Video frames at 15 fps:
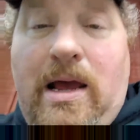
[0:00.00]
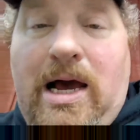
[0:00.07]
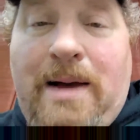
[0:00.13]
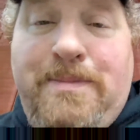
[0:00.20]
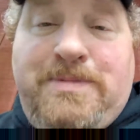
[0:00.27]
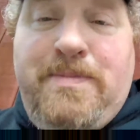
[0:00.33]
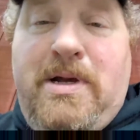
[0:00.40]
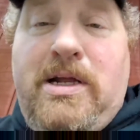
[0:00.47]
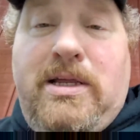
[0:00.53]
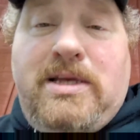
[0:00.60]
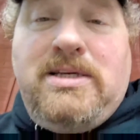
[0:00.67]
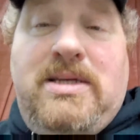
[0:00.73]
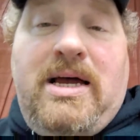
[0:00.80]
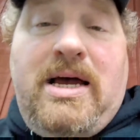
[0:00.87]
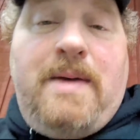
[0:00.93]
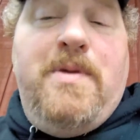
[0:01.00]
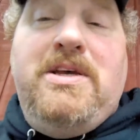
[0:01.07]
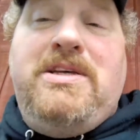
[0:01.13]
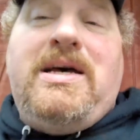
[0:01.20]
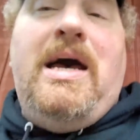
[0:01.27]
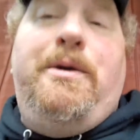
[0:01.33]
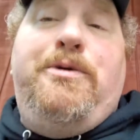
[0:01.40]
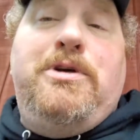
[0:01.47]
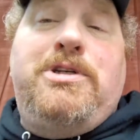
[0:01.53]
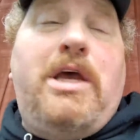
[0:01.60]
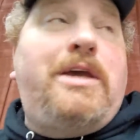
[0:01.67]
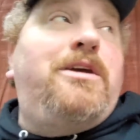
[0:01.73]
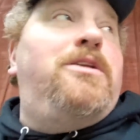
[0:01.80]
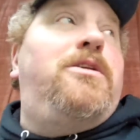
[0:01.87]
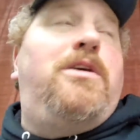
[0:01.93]
I'm mean it this time. I wish I
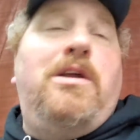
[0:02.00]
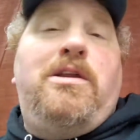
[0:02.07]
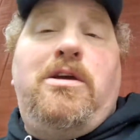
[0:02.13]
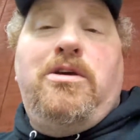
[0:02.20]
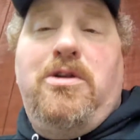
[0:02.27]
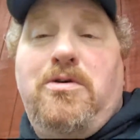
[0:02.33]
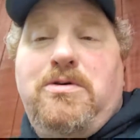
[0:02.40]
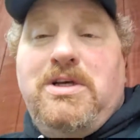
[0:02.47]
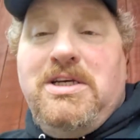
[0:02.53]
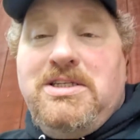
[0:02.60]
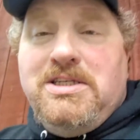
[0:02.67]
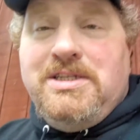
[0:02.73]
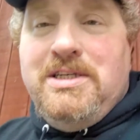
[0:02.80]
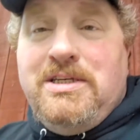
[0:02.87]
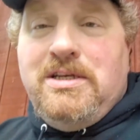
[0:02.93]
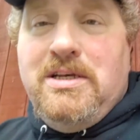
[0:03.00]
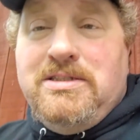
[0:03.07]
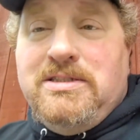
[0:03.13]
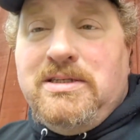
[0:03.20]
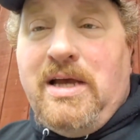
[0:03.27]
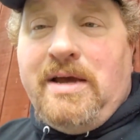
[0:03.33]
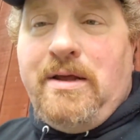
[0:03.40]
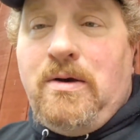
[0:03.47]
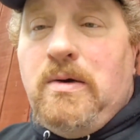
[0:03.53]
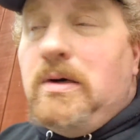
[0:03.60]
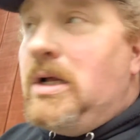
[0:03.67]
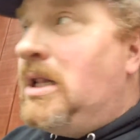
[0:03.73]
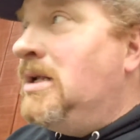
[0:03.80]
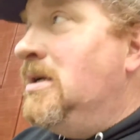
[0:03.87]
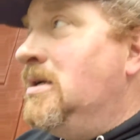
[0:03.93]
could continue doing this. This is kind of
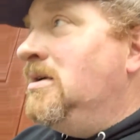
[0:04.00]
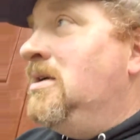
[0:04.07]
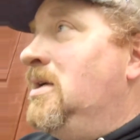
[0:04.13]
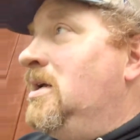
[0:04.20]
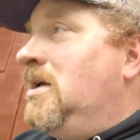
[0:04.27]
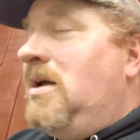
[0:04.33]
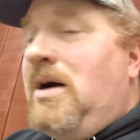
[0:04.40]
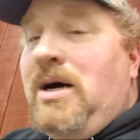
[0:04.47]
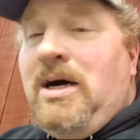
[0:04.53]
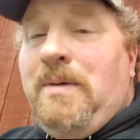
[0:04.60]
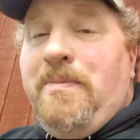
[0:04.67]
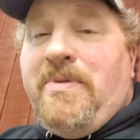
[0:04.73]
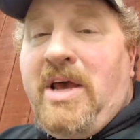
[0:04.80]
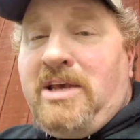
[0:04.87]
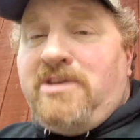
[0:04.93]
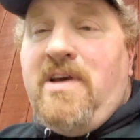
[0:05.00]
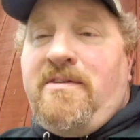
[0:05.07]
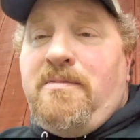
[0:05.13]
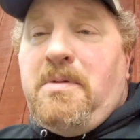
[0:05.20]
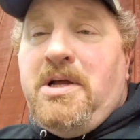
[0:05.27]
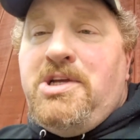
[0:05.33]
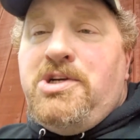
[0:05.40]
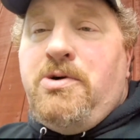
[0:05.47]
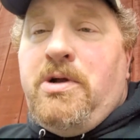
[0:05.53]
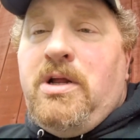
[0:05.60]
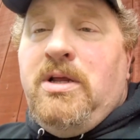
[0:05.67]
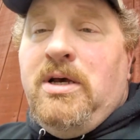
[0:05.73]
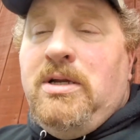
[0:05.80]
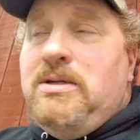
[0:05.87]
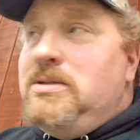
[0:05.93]
cool. Thanks to everybody joining
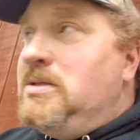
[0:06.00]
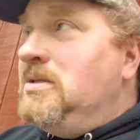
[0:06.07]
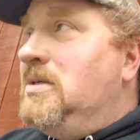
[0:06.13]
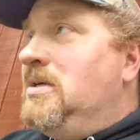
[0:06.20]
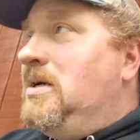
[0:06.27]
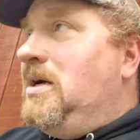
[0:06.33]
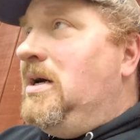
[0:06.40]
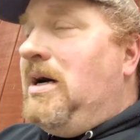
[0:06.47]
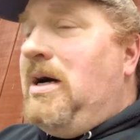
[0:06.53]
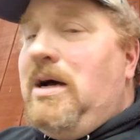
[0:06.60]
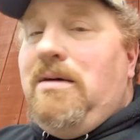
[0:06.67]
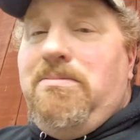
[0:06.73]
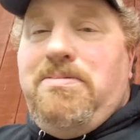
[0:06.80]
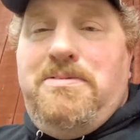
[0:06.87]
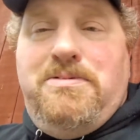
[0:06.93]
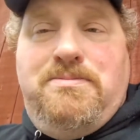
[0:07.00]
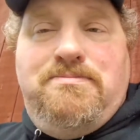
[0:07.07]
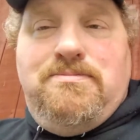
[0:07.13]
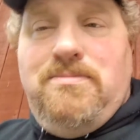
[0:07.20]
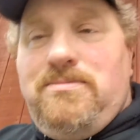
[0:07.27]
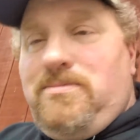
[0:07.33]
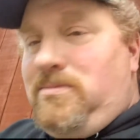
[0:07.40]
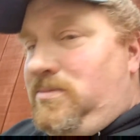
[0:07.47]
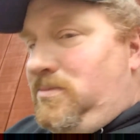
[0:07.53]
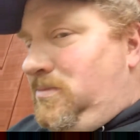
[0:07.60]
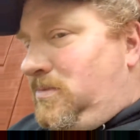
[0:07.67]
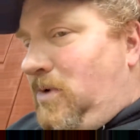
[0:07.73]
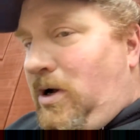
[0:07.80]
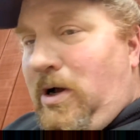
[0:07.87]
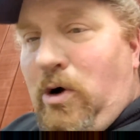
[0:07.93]
in. Uh,
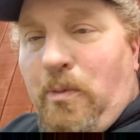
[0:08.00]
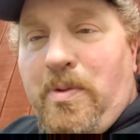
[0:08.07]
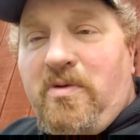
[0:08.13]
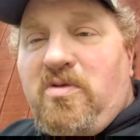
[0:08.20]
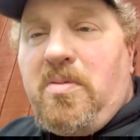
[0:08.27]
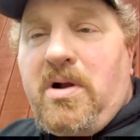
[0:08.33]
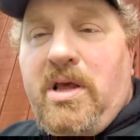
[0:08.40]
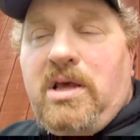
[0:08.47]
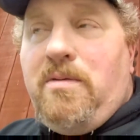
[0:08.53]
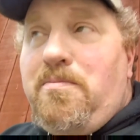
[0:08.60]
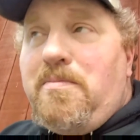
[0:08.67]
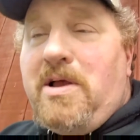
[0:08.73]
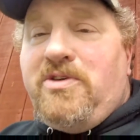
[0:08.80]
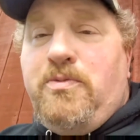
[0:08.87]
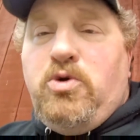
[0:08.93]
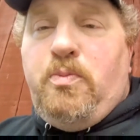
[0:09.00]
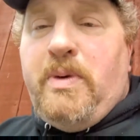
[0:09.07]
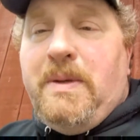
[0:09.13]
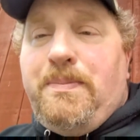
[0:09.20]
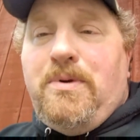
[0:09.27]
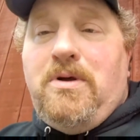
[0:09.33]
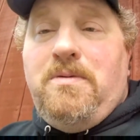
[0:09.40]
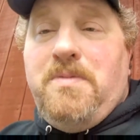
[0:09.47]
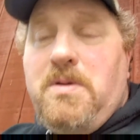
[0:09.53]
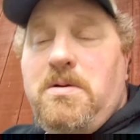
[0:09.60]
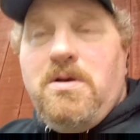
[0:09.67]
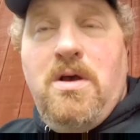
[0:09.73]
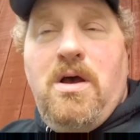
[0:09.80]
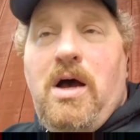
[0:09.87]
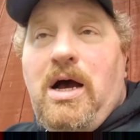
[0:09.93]
I hope everybody met some new people.
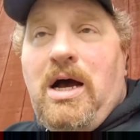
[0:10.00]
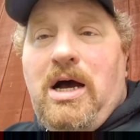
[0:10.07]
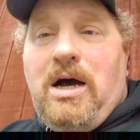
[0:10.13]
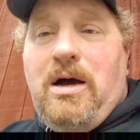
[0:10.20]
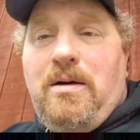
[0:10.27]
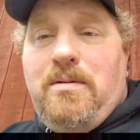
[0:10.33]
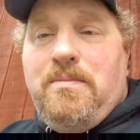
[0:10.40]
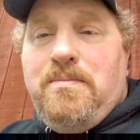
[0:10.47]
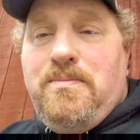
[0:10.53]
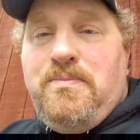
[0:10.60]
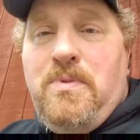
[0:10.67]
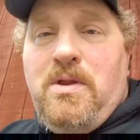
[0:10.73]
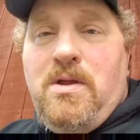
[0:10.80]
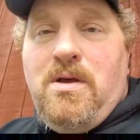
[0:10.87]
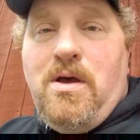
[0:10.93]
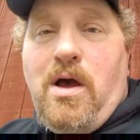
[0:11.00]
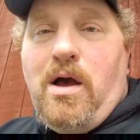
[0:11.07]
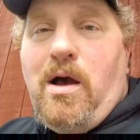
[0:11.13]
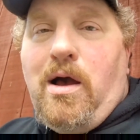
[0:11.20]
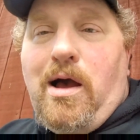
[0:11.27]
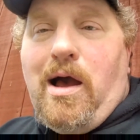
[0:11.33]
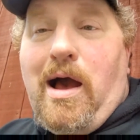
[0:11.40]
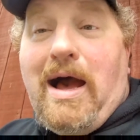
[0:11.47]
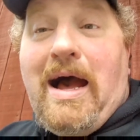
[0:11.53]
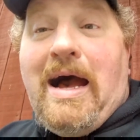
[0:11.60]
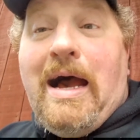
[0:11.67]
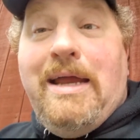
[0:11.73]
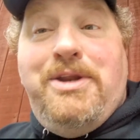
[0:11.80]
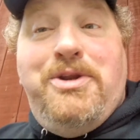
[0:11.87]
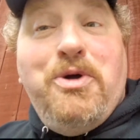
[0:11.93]
Um,
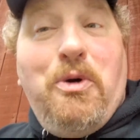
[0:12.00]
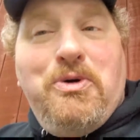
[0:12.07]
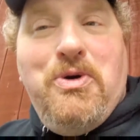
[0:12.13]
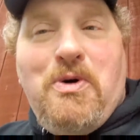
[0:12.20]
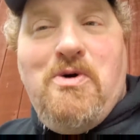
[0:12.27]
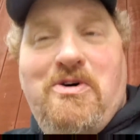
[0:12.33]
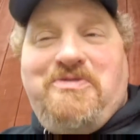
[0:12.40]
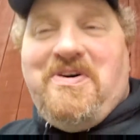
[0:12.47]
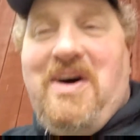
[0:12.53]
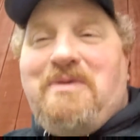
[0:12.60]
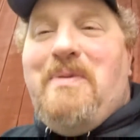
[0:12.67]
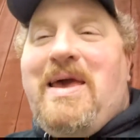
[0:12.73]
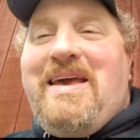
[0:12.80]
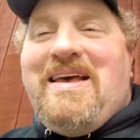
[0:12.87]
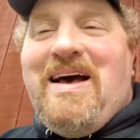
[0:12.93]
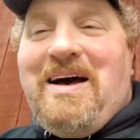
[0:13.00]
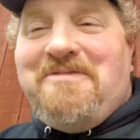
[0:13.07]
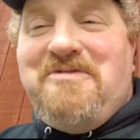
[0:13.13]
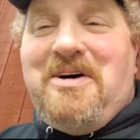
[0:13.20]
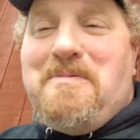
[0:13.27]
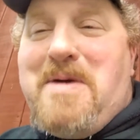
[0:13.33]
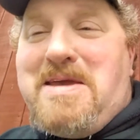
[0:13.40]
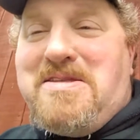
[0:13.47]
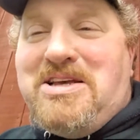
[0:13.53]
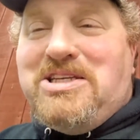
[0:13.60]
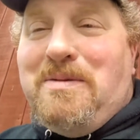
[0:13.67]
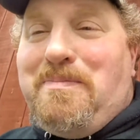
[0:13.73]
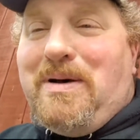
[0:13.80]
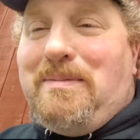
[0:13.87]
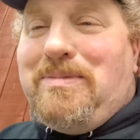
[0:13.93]
I don't know if I'll make this
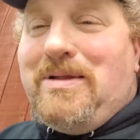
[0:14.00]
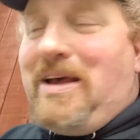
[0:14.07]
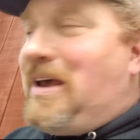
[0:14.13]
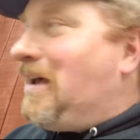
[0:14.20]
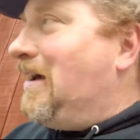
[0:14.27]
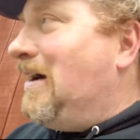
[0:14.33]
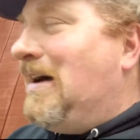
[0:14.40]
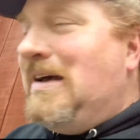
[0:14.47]
a public.